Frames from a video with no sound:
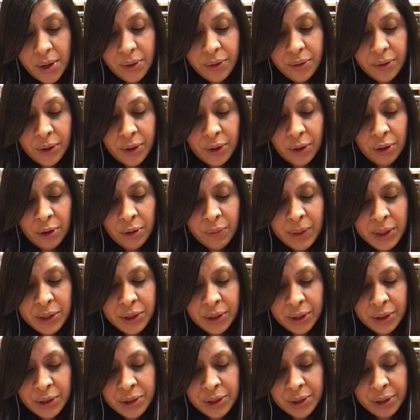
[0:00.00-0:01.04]
The girl
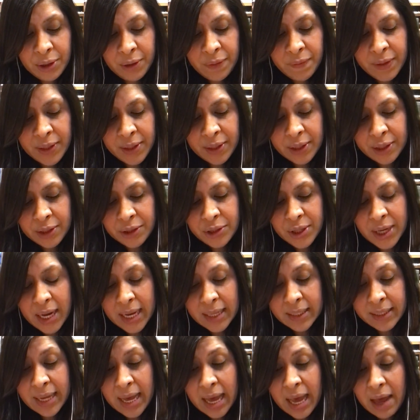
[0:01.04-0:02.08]
returned to her village
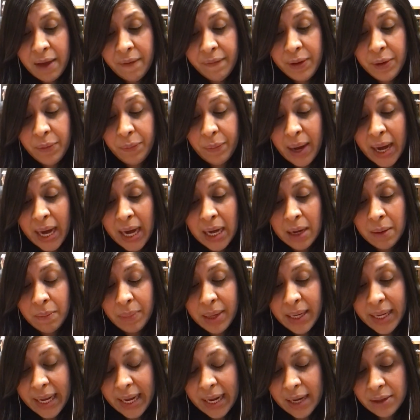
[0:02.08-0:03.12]
as heavy rain
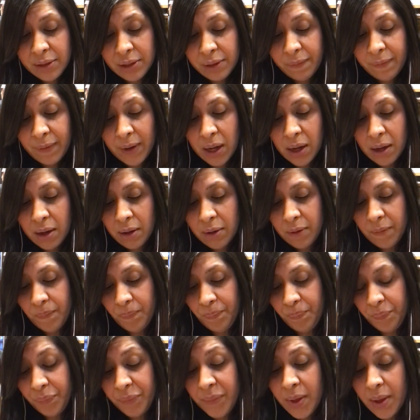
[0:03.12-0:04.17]
began to fall.
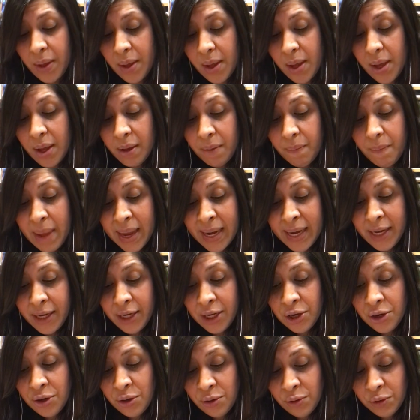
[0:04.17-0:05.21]
Many
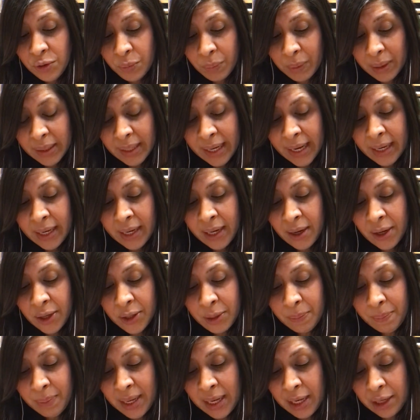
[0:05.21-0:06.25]
canoes were landing on
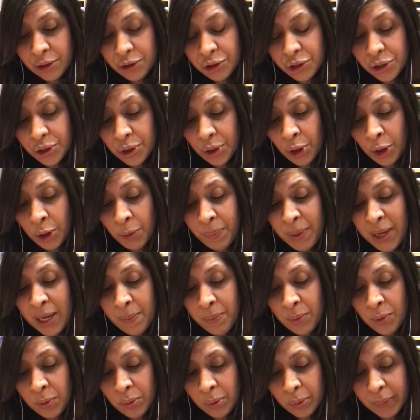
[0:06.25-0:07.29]
the beach. Her
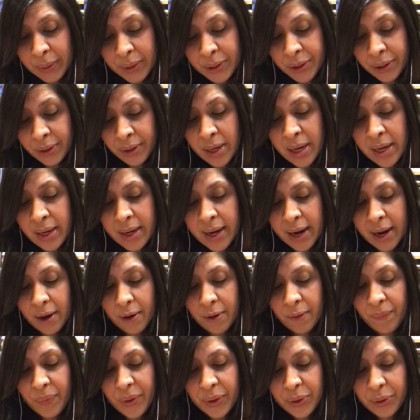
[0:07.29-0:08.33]
people were returning
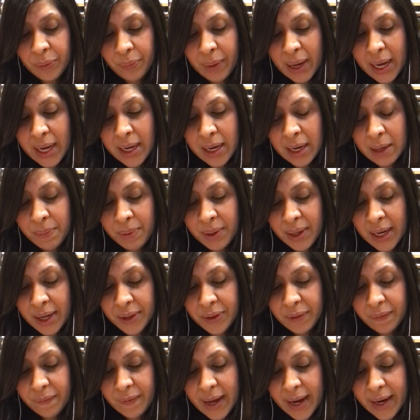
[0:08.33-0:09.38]
now that the rain had put out
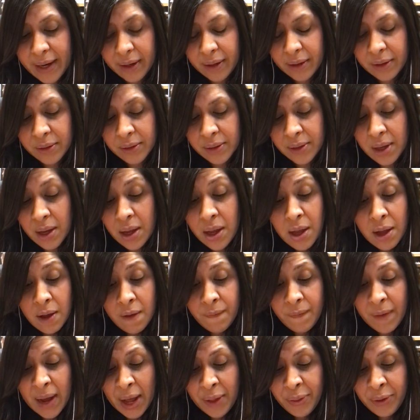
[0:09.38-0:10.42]
the fires.
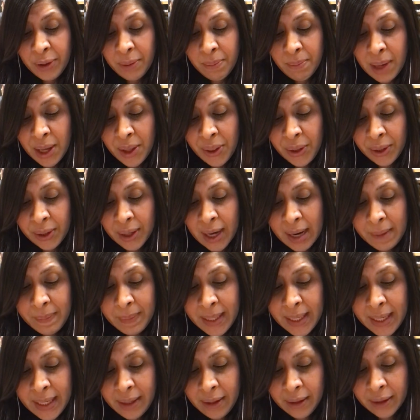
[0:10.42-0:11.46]
"Father, mother, I'm
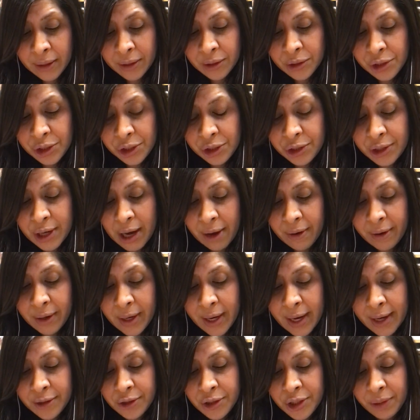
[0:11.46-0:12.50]
here," she shouted
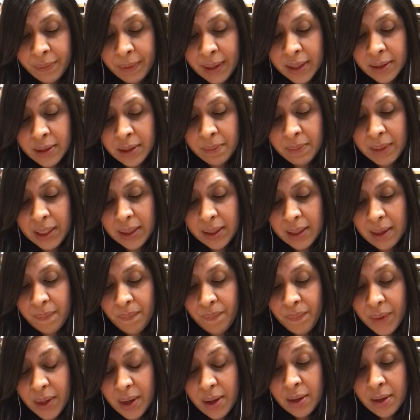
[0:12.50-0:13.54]
as she ran to meet them.
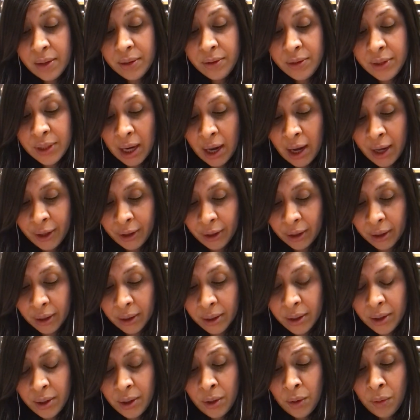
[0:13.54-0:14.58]
"Daughter,
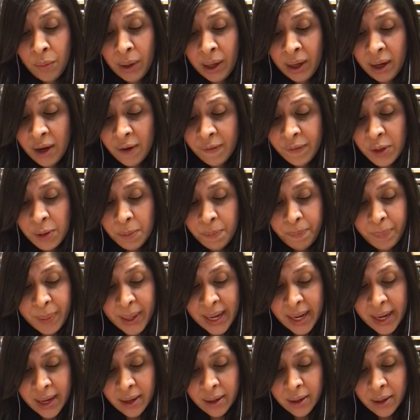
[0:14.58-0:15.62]
where have you
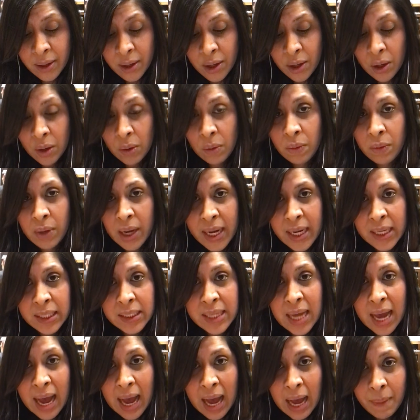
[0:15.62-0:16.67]
been? What has
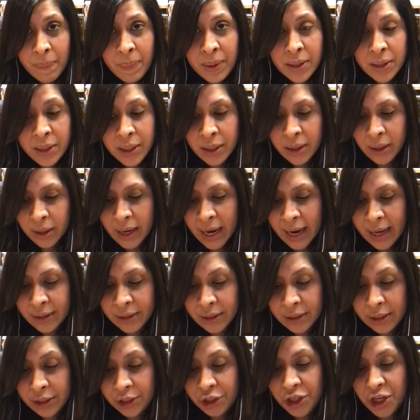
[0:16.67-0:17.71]
happened here?"
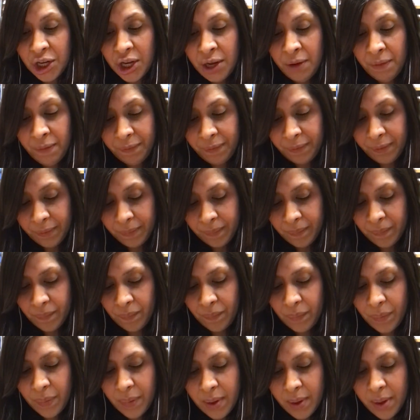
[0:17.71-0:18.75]
asked the chief.
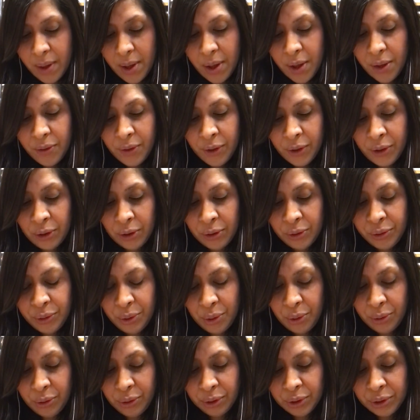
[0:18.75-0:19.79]
The girl
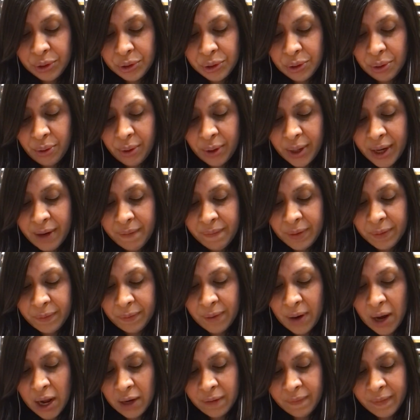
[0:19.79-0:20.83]
told her story of the
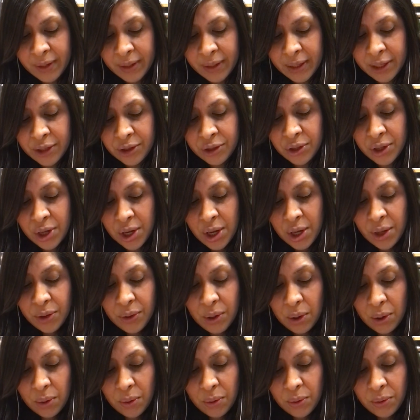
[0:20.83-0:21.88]
frog village,
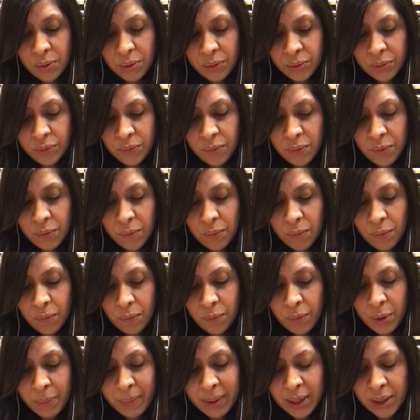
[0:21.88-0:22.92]
the old
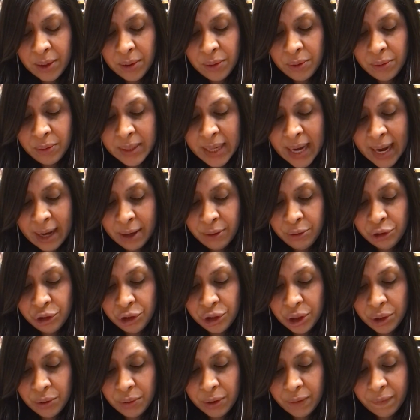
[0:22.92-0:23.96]
woman whose house
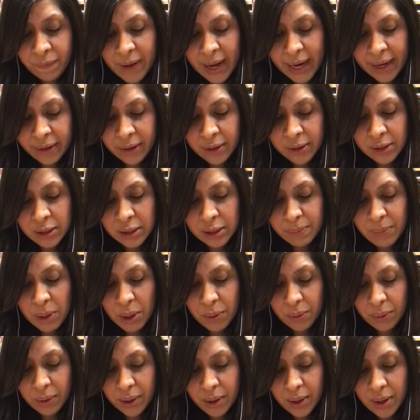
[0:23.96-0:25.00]
shook with fire and
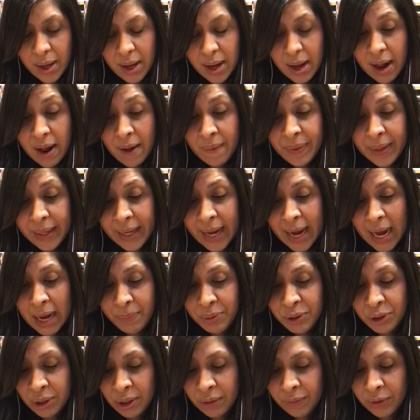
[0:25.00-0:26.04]
smoke, and the
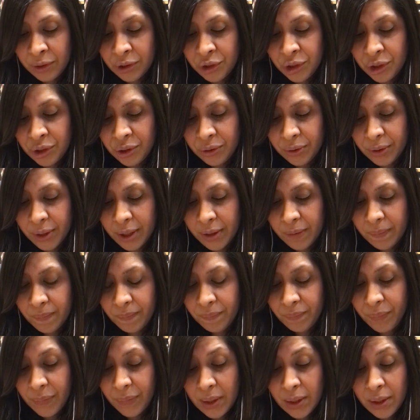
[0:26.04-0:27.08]
capture of her children.
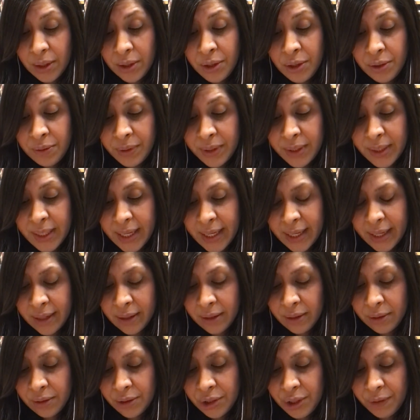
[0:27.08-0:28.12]
"You see,"
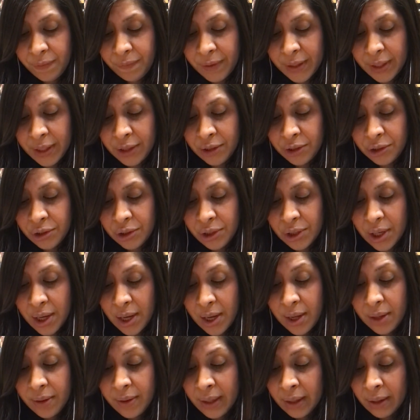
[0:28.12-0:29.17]
she finished,
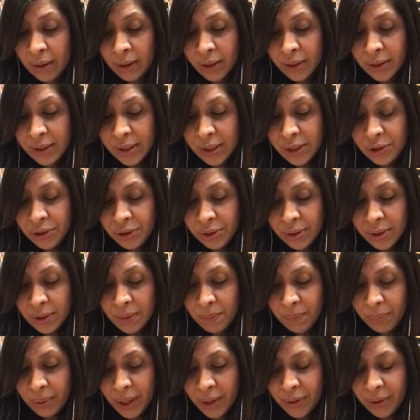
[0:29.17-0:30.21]
"they're our sisters
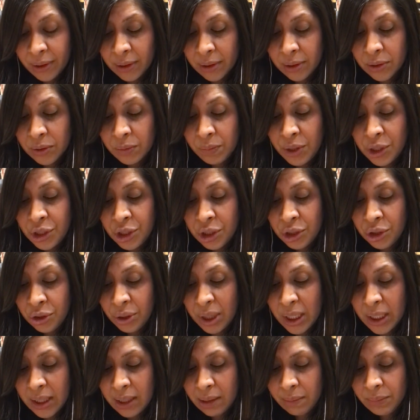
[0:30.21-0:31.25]
and brothers. We should
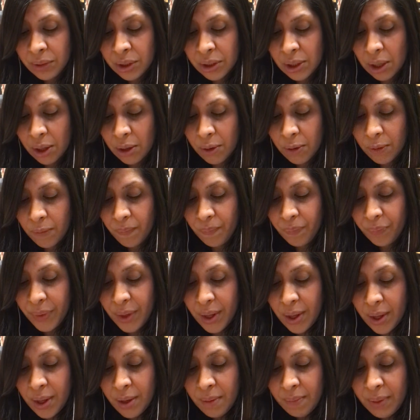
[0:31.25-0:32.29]
treat them so."
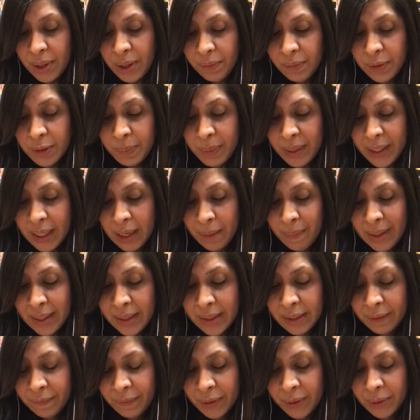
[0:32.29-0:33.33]
But it was becoming
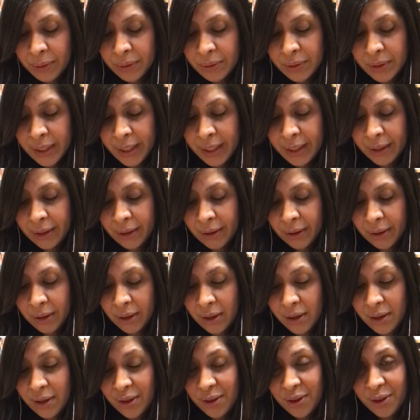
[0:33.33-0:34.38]
difficult to hear
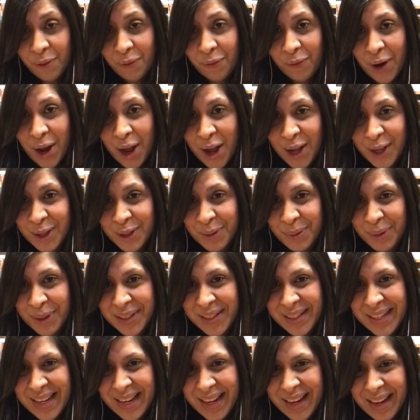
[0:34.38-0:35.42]
her. The frogs were
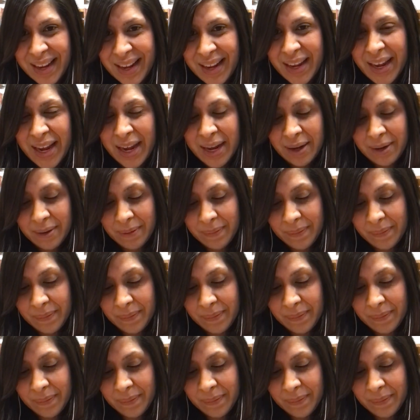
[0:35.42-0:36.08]
singing again.